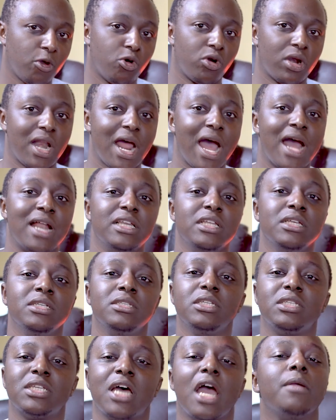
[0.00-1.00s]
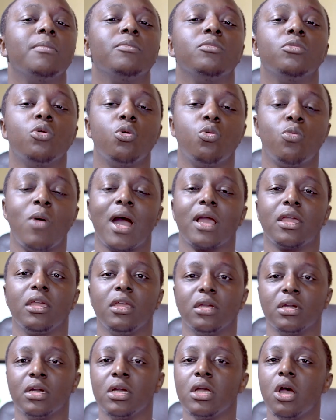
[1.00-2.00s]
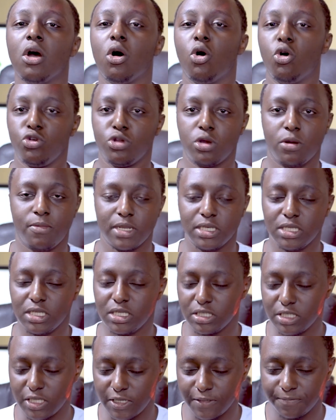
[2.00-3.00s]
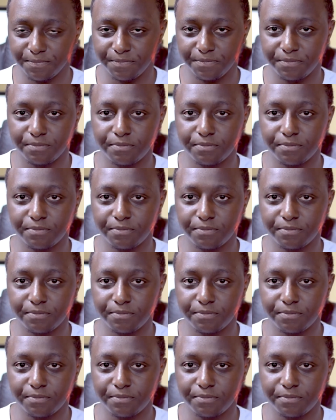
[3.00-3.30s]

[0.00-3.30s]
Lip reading: or an easy time working on your wedding day.